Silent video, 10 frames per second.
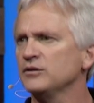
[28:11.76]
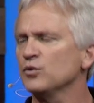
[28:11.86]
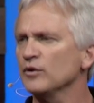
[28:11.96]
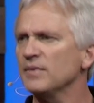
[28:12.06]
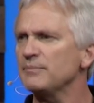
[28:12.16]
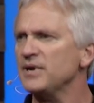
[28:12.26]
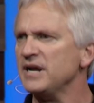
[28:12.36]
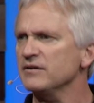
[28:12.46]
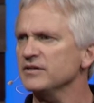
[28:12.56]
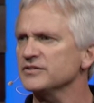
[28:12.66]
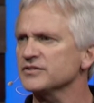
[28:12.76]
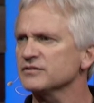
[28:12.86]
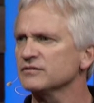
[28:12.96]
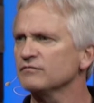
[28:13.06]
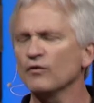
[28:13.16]
toward my
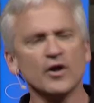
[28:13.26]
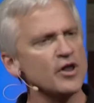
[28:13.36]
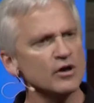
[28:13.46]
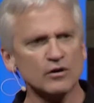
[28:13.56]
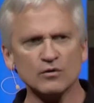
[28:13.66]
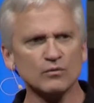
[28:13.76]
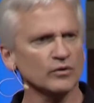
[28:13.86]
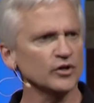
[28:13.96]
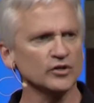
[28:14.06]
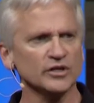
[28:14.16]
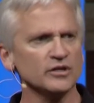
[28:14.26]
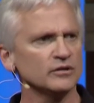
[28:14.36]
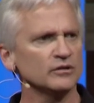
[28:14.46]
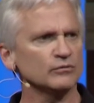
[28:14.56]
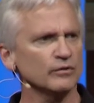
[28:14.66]
parents for no good
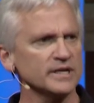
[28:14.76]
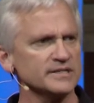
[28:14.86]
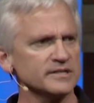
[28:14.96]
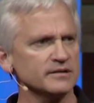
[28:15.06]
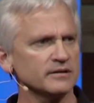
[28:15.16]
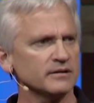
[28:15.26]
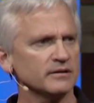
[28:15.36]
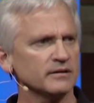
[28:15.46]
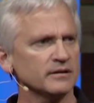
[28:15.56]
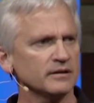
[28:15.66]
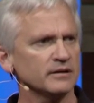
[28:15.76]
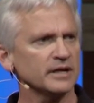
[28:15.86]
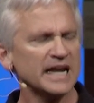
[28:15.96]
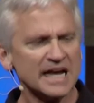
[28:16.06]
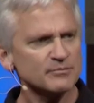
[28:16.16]
reason.
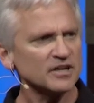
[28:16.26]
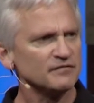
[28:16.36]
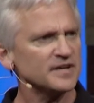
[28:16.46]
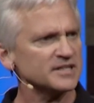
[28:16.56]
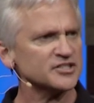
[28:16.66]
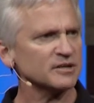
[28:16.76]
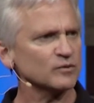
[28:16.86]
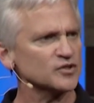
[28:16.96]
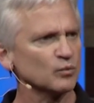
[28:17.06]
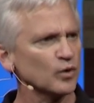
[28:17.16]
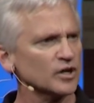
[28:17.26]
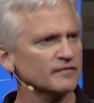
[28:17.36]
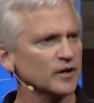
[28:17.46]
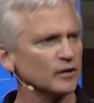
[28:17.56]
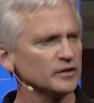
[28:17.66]
And I'm convinced it was the work
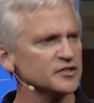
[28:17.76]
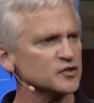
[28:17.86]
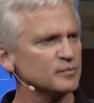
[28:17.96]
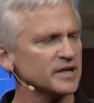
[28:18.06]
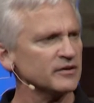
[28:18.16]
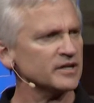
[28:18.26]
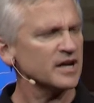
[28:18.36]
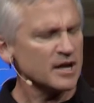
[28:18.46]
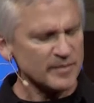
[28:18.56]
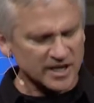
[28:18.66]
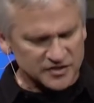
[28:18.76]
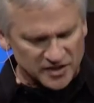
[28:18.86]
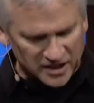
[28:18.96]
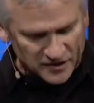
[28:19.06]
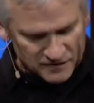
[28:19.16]
of the Holy Spirit because
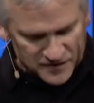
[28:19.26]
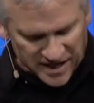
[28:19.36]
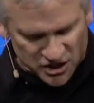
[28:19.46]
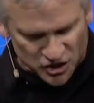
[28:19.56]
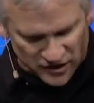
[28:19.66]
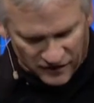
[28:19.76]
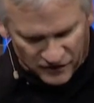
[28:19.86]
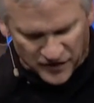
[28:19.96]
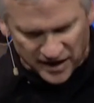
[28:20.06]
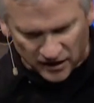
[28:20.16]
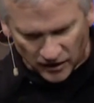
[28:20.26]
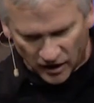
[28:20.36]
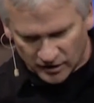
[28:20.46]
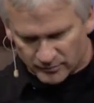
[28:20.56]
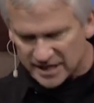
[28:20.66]
the conviction fell
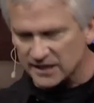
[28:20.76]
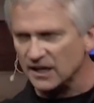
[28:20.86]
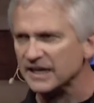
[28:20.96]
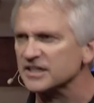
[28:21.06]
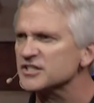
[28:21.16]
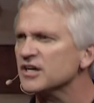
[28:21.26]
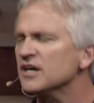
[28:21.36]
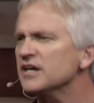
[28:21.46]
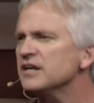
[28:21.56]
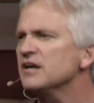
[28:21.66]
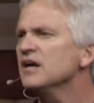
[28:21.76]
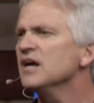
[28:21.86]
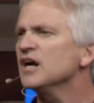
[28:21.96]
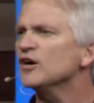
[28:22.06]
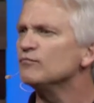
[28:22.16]
on me like a ton
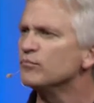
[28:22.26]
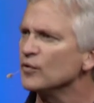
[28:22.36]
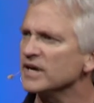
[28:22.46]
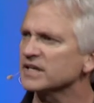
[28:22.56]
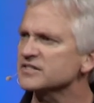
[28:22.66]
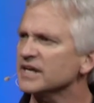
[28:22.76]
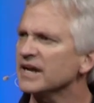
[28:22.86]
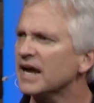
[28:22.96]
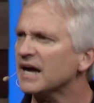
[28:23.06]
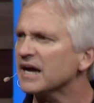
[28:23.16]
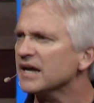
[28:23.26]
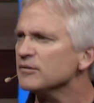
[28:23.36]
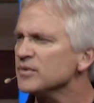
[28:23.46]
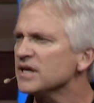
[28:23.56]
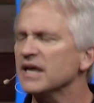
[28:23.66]
of bricks, and
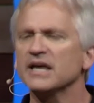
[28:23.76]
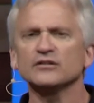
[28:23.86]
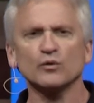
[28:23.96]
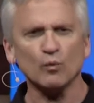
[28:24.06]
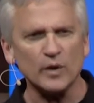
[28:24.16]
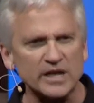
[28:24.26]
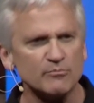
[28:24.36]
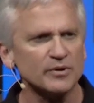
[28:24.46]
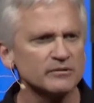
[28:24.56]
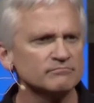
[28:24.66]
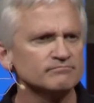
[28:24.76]
I began to weep.